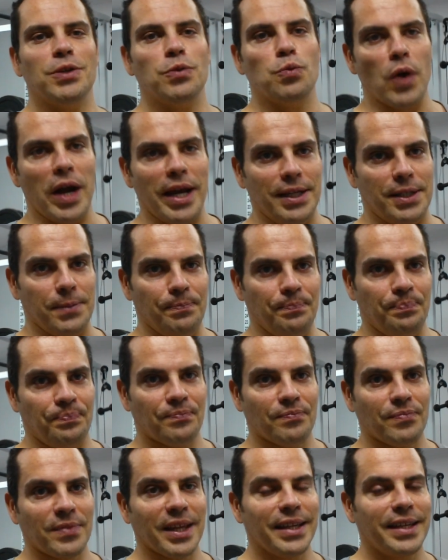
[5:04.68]
in weight.
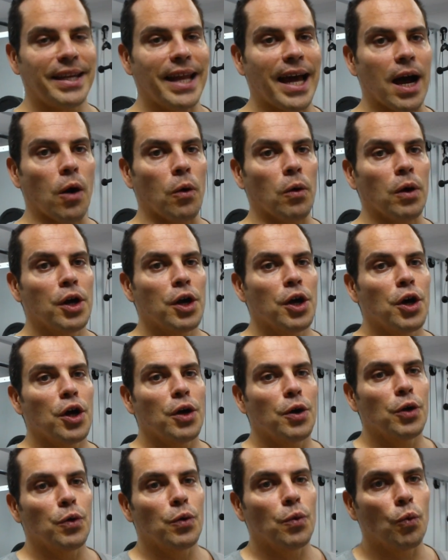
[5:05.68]
Now,
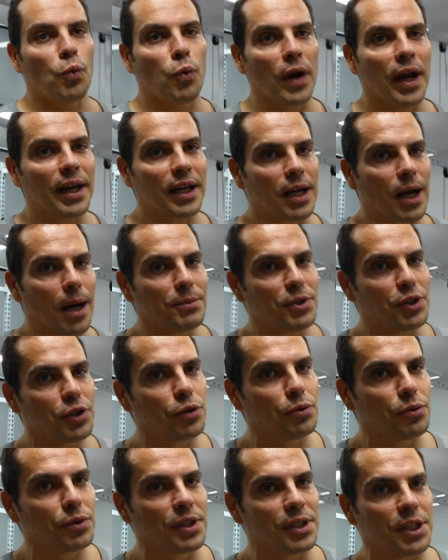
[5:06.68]
When it comes
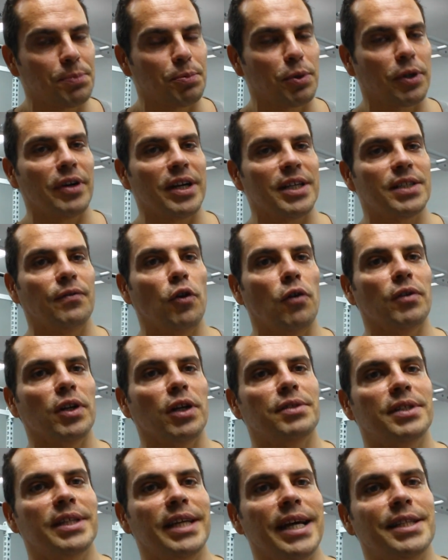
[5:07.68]
to these progressive
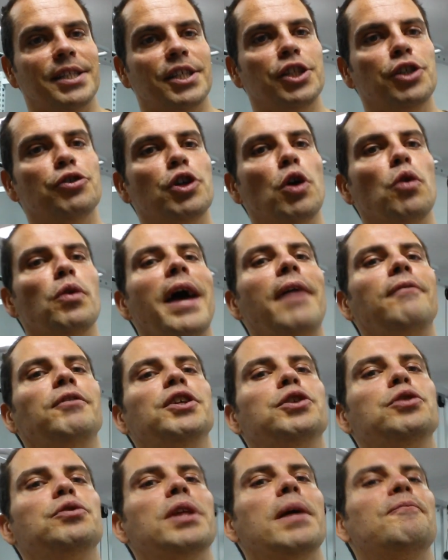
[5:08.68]
overload sets, you don't have
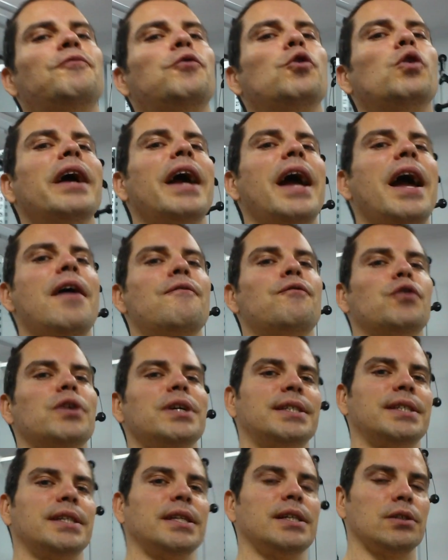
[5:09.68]
to do them for
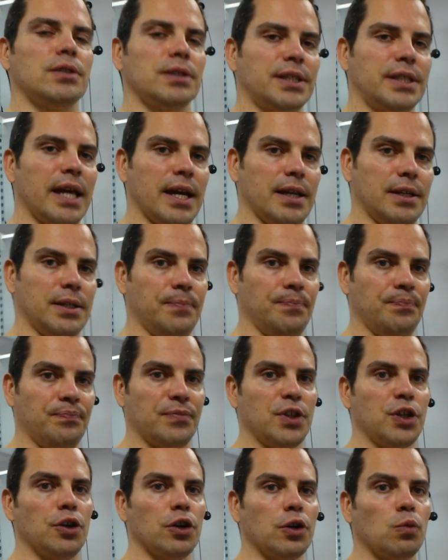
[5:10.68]
every single set.
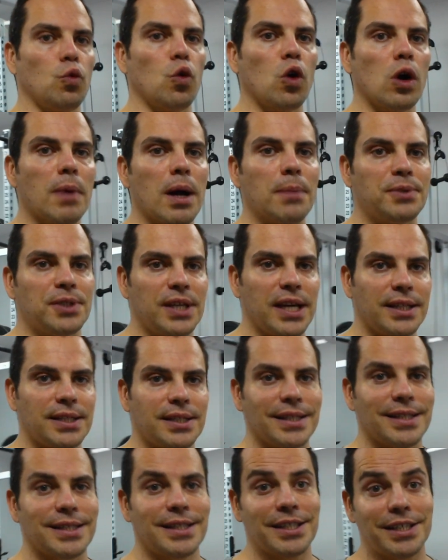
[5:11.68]
Your warm-up
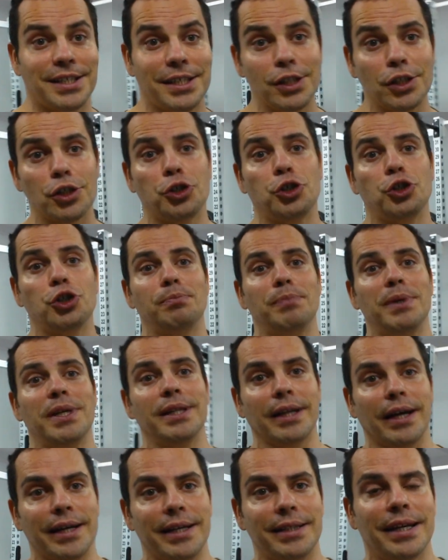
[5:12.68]
sets still should be
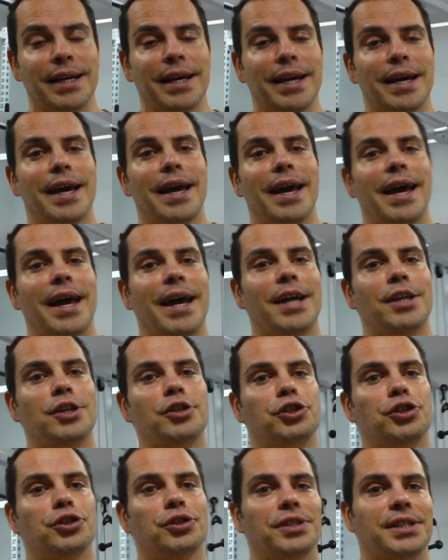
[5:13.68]
light, and
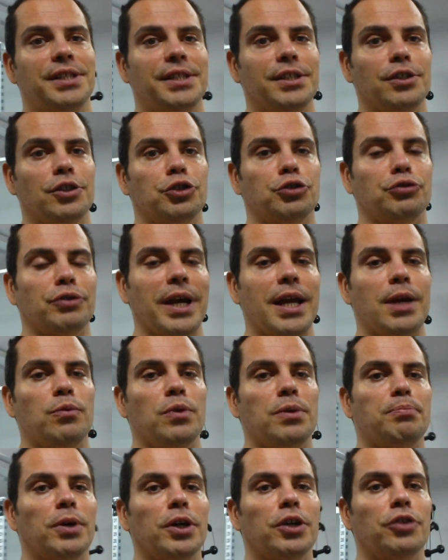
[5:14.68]
you should still train
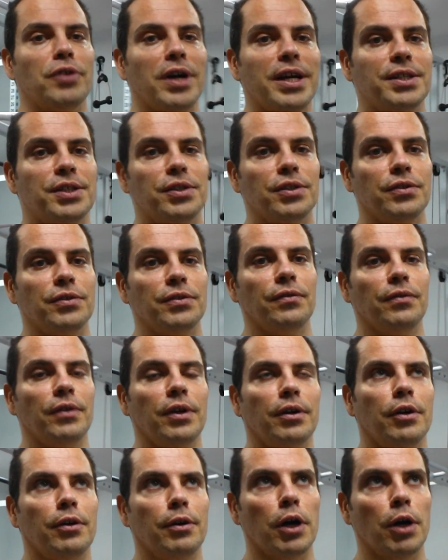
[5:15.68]
with progressive
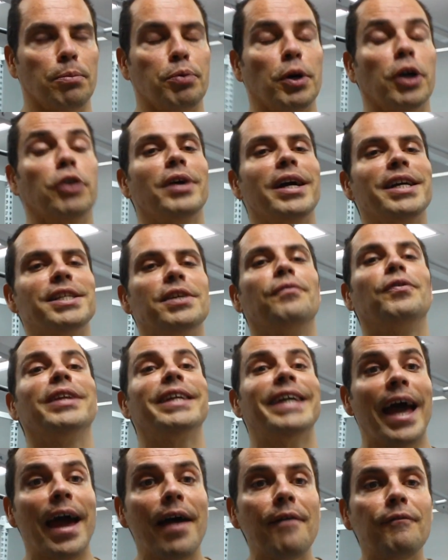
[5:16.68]
or
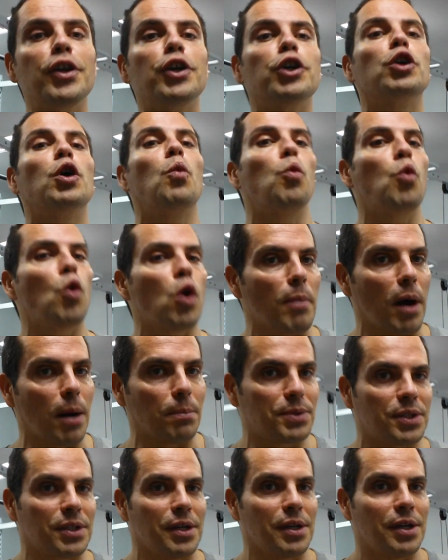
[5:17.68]
progressively heavier
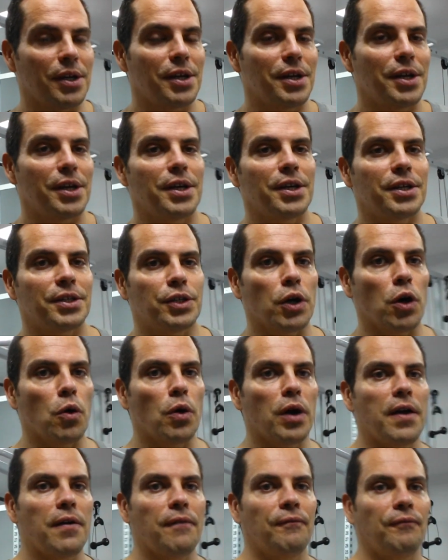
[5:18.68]
warm-ups.
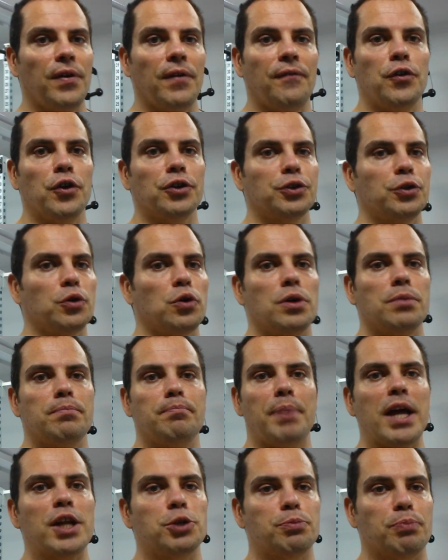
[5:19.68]
So if you're
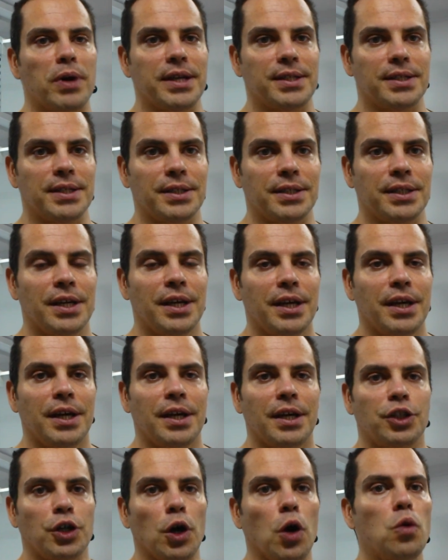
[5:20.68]
doing bench
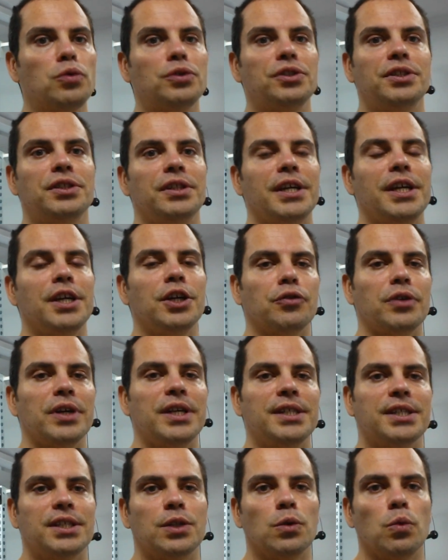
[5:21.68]
presses, don't
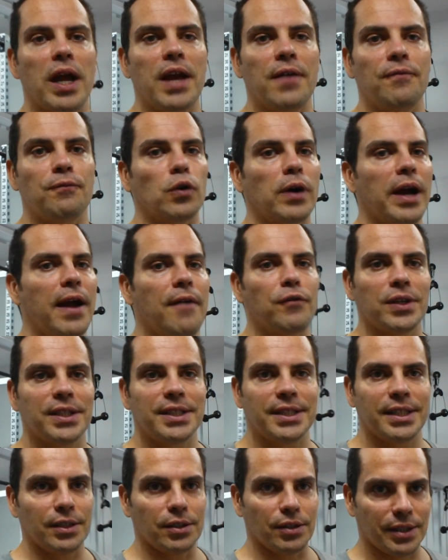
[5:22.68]
increase the weight for every
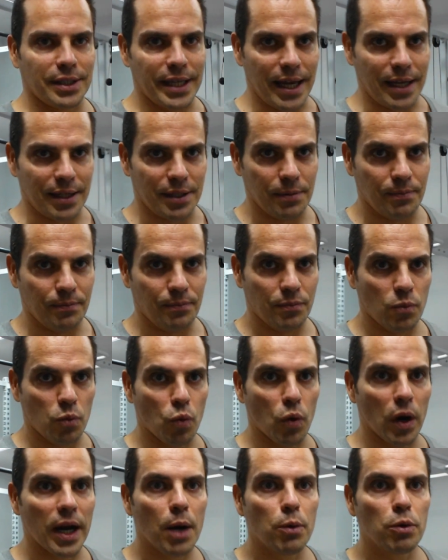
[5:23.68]
single set.
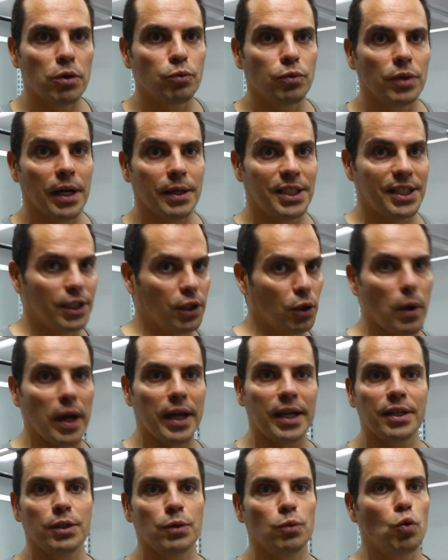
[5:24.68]
I still
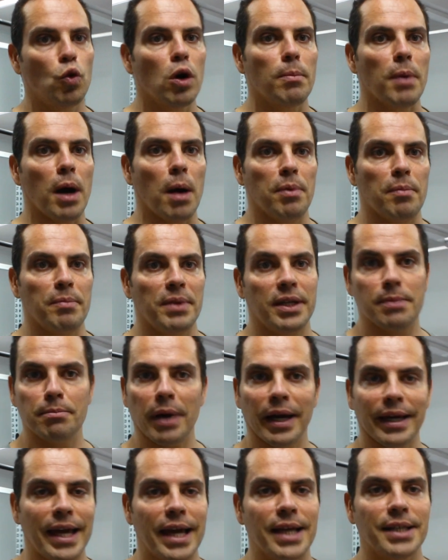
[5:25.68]
want you to warm up. I mean, in
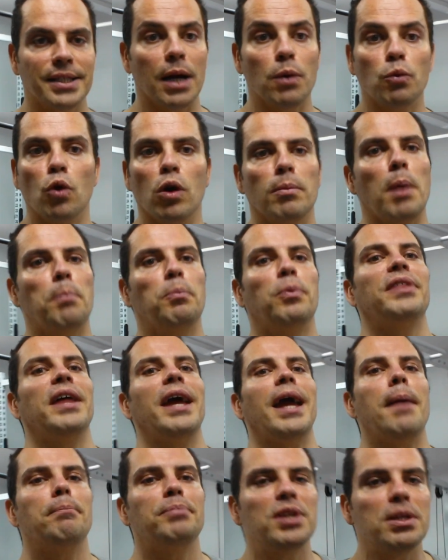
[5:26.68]
my case, I warm up with
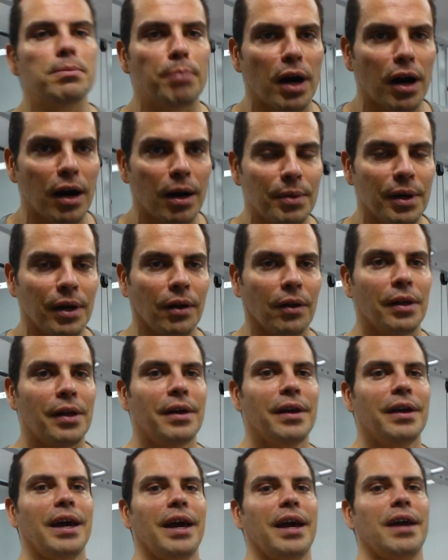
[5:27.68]
the empty barbell,
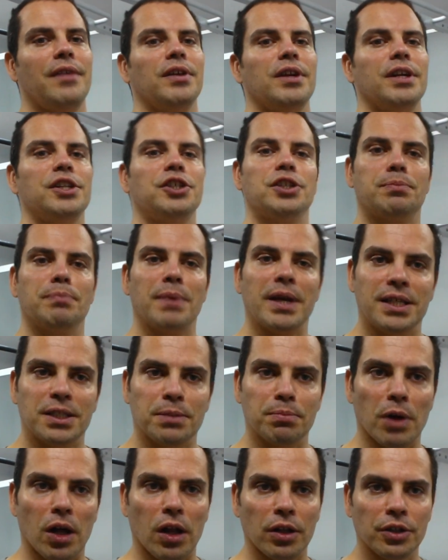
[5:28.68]
and then I just make
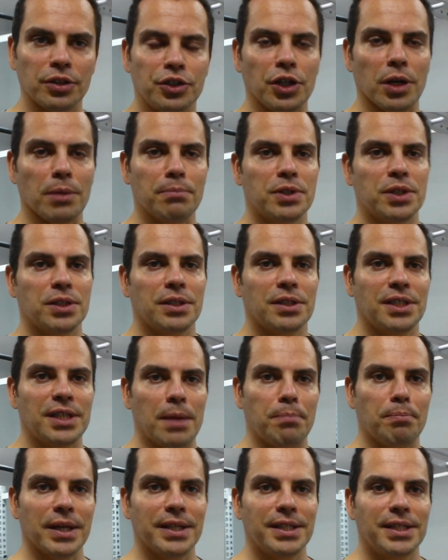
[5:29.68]
small jumps
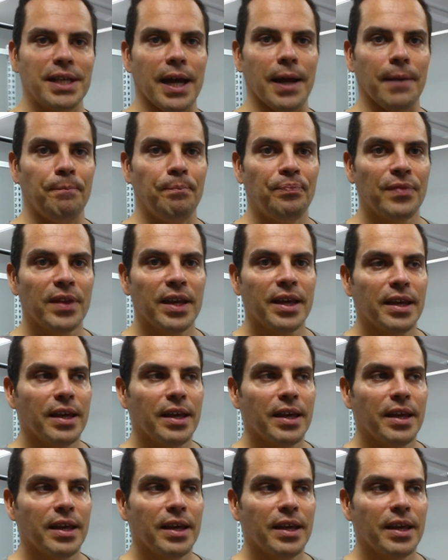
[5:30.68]
set by set.